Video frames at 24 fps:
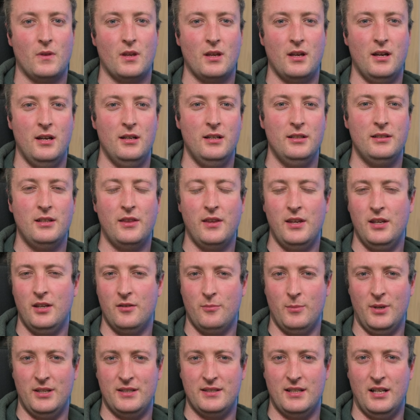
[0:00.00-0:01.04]
I like to think of
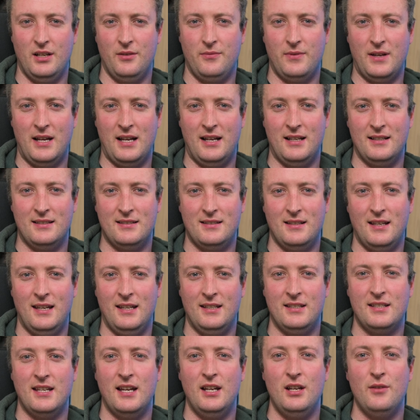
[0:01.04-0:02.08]
myself as a
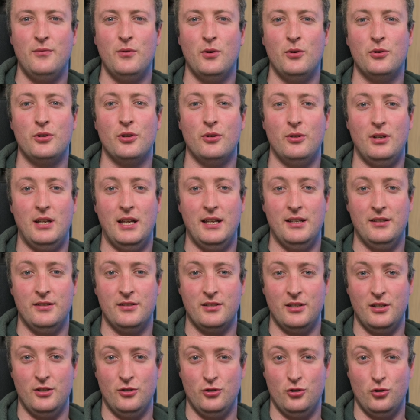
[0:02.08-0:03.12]
telephoto lens
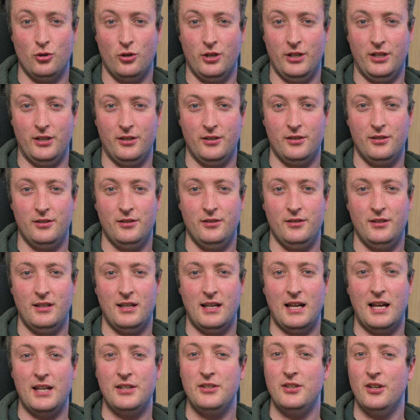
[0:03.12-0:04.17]
enjoyer
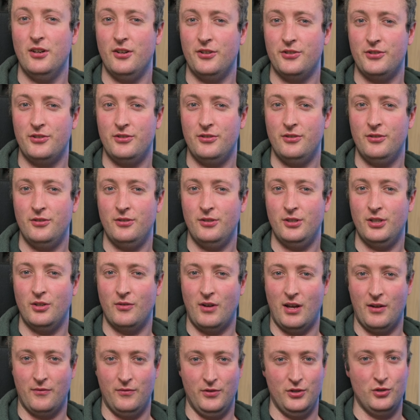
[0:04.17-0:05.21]
and not your
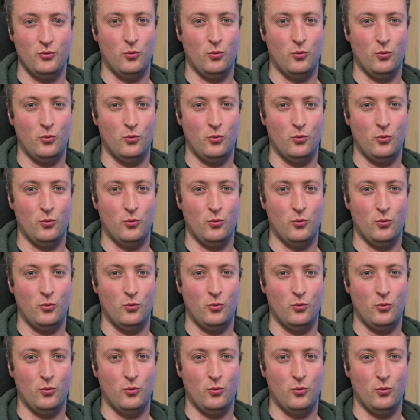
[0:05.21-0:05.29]
average